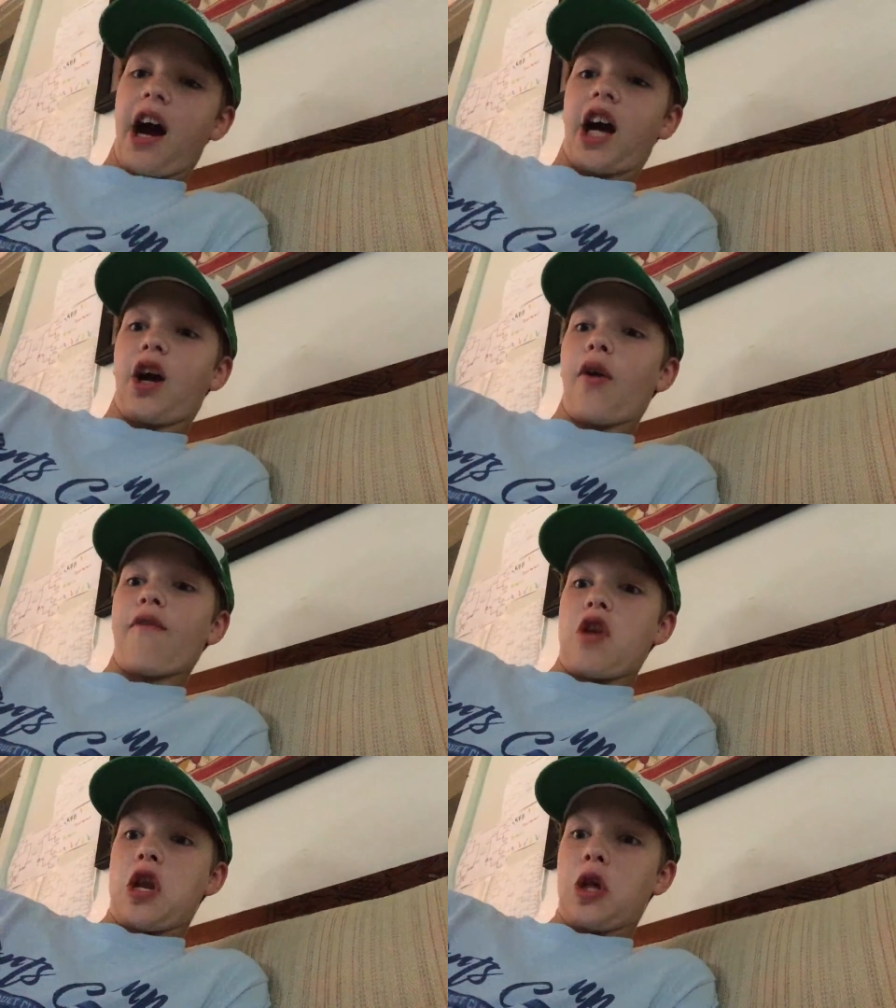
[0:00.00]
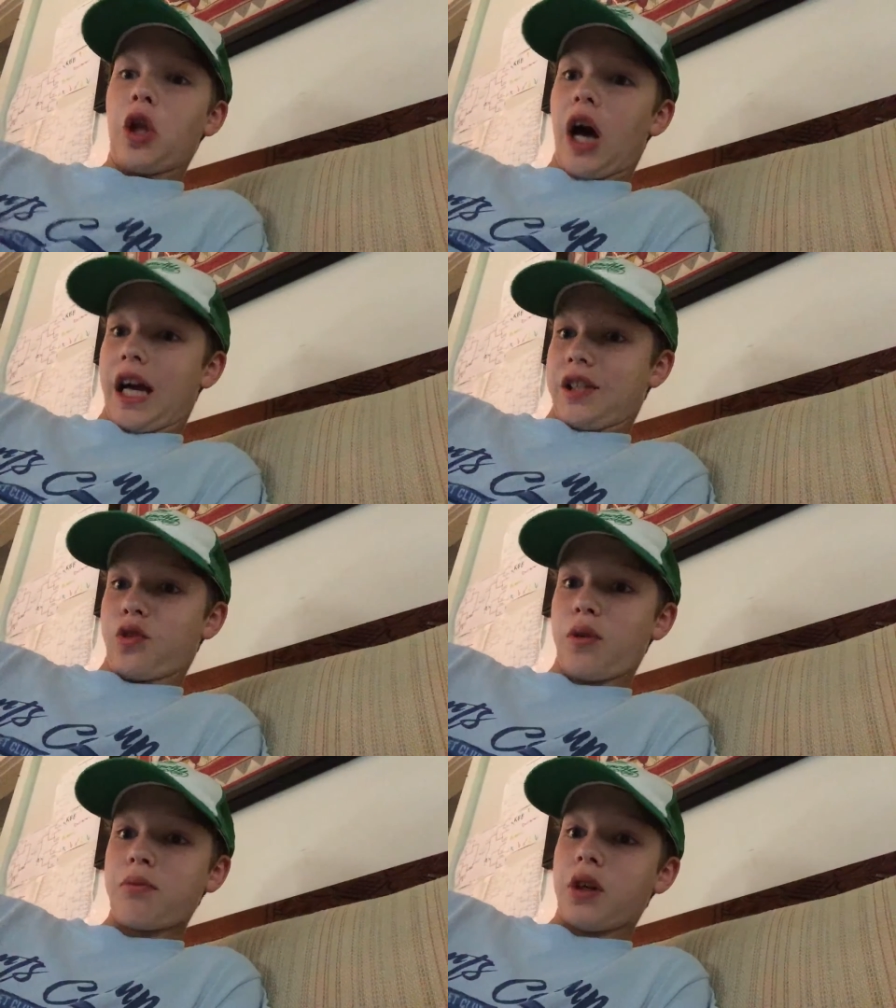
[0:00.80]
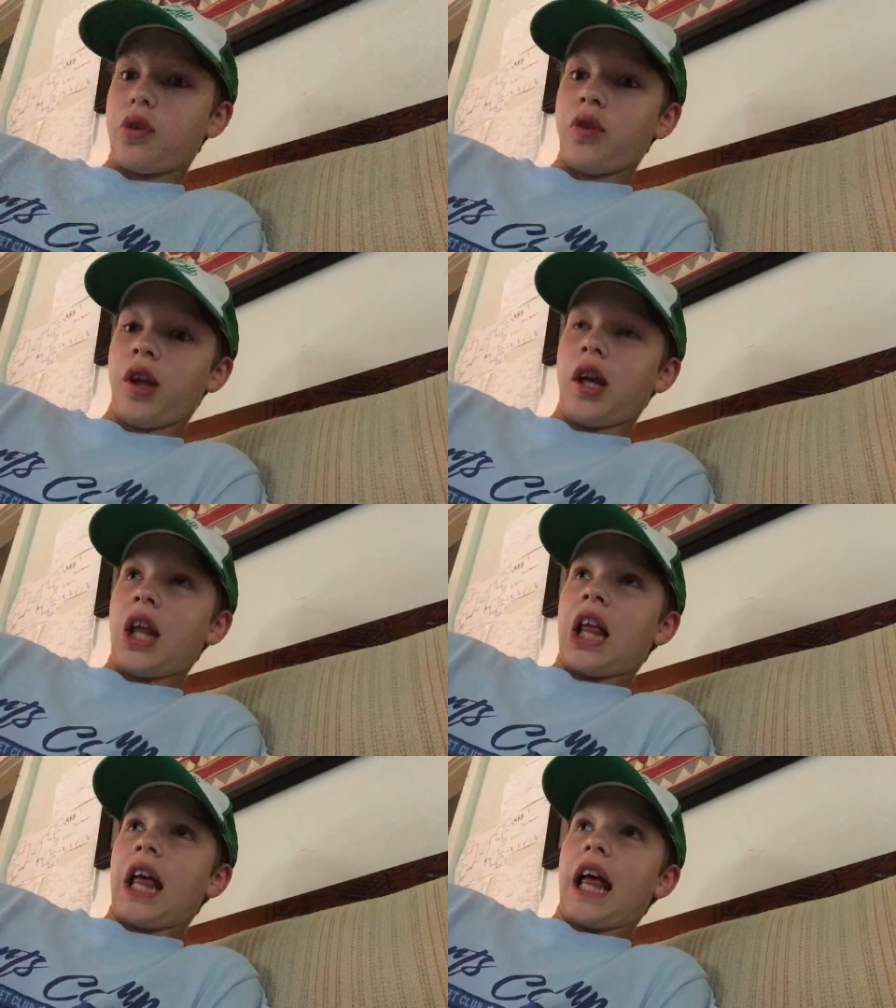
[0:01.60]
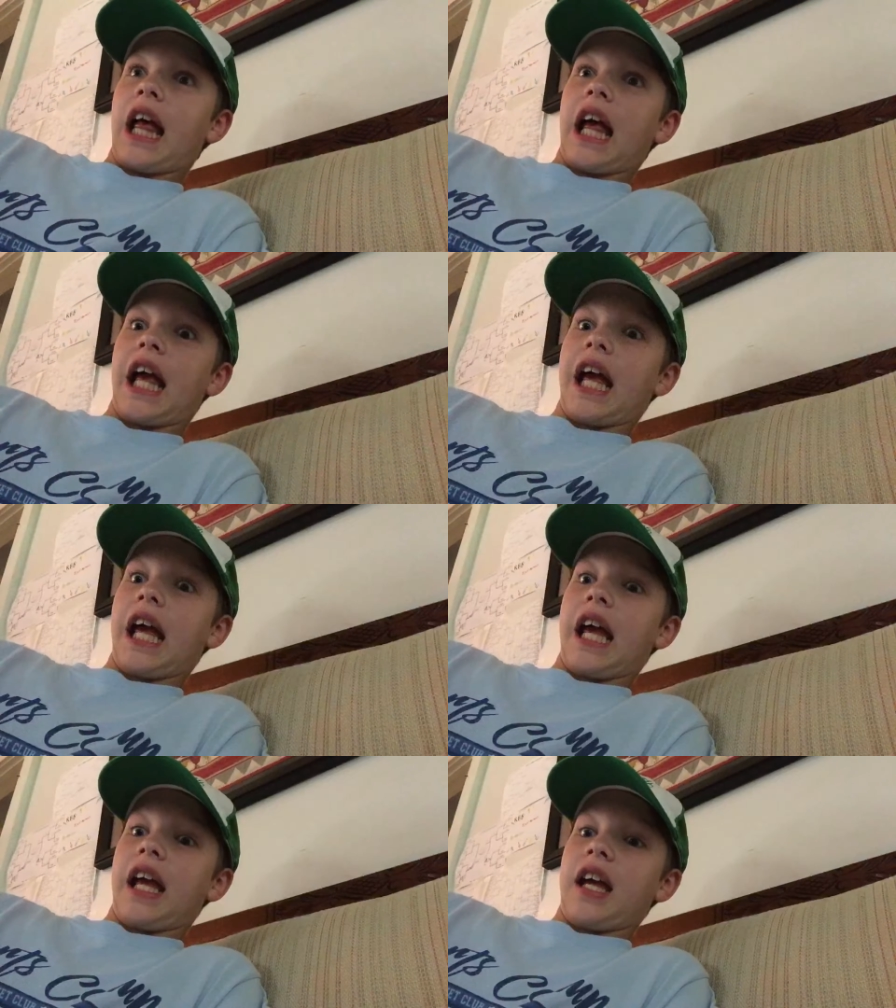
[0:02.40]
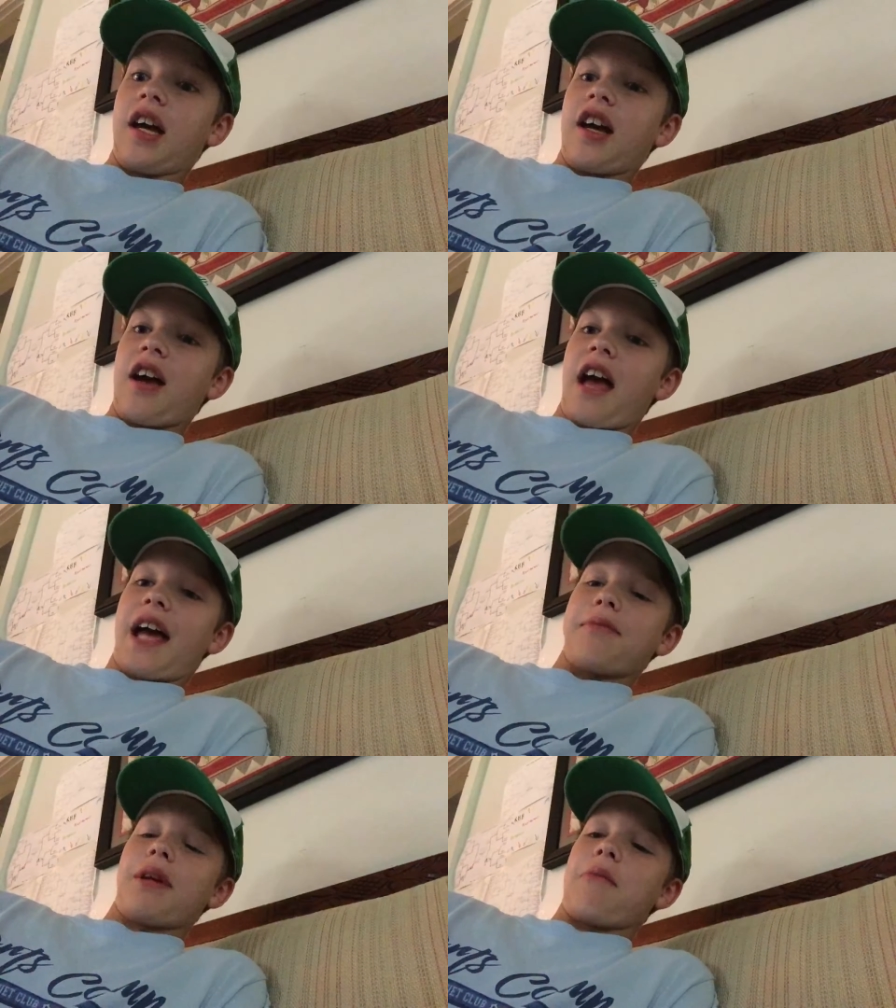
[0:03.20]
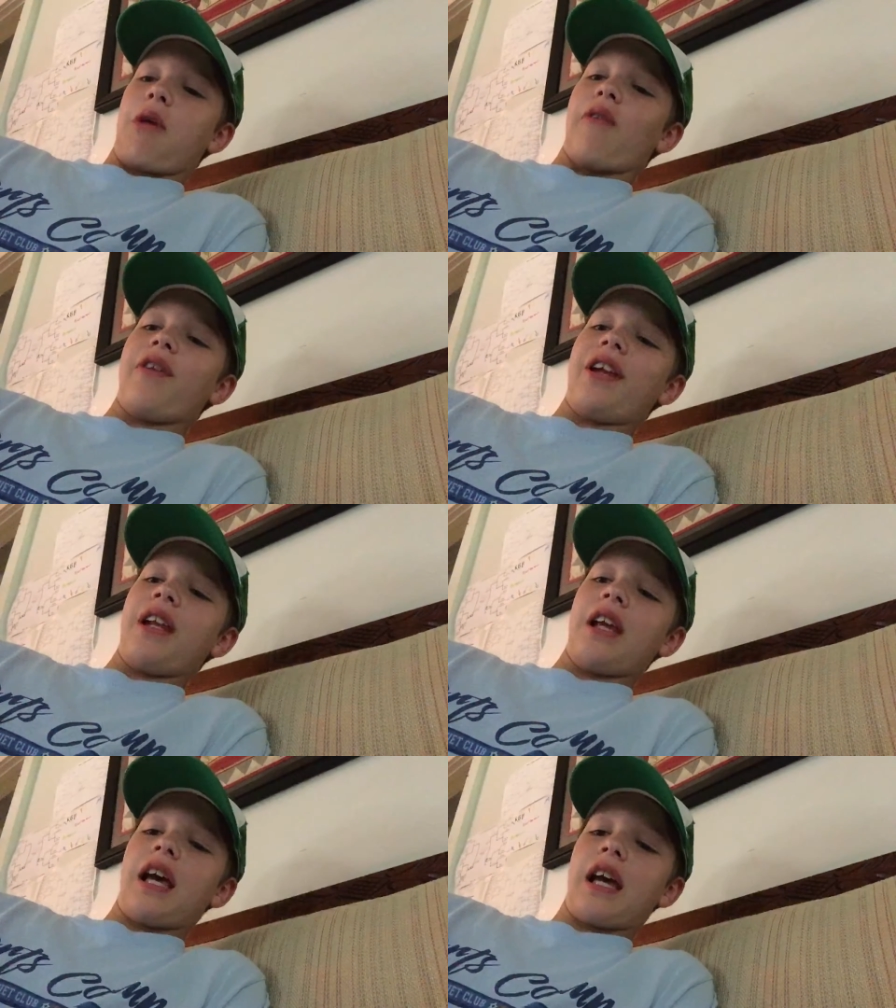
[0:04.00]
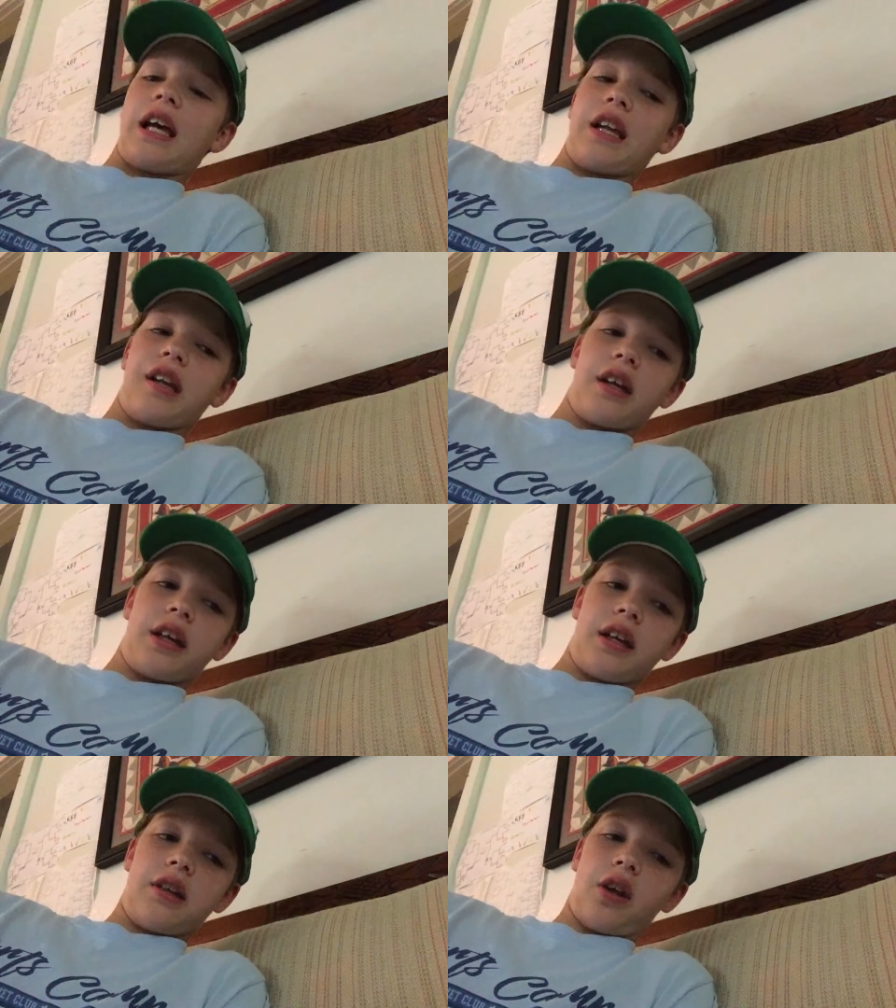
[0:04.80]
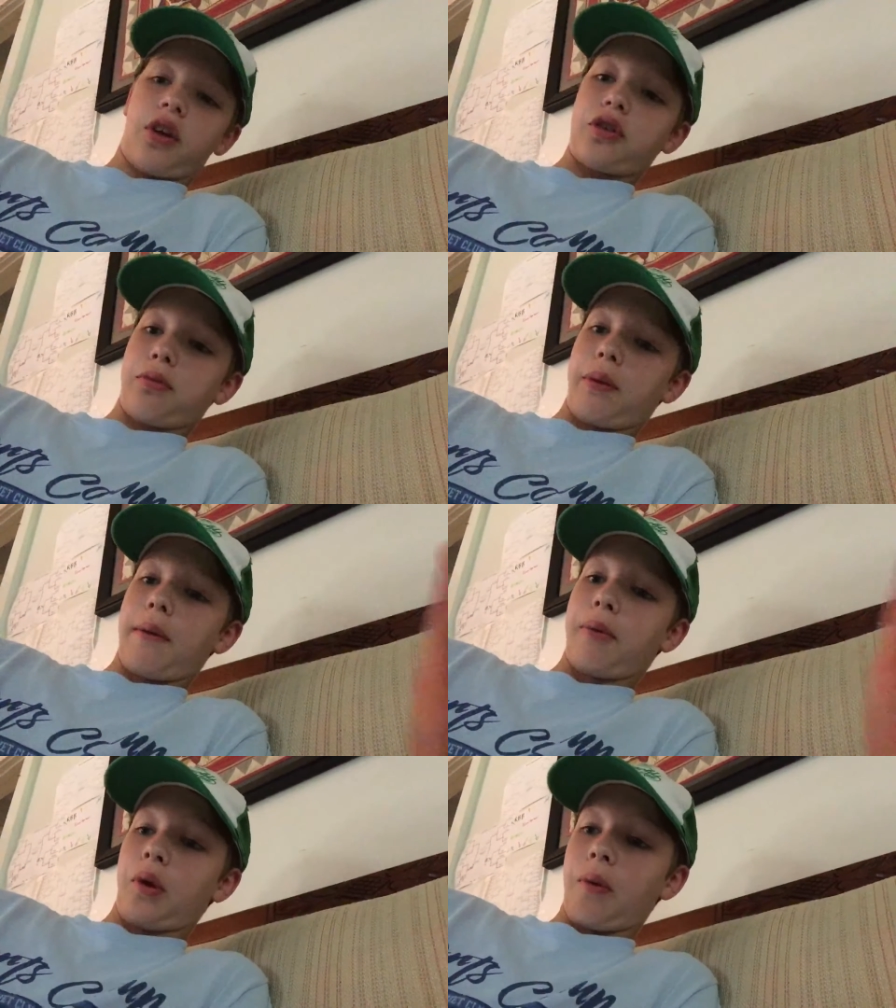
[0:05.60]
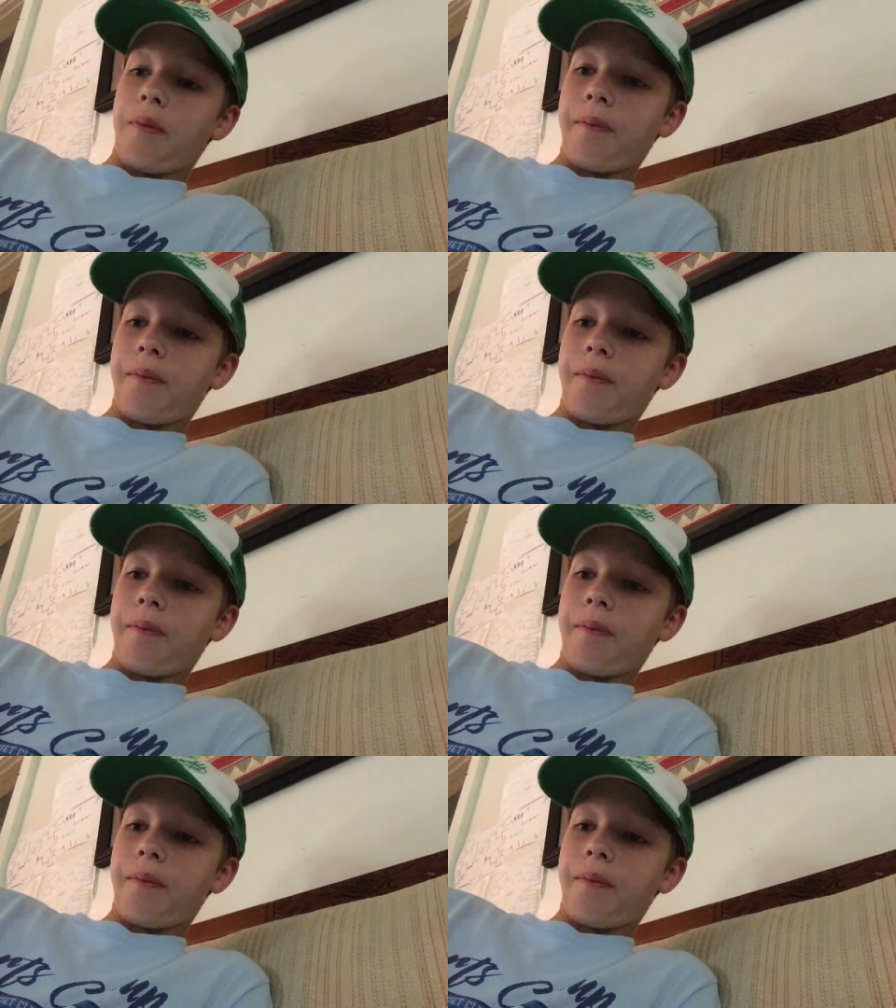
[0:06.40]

I got a vanilla ice cream cone, a egg McMuffin, and a Dr. Pepper.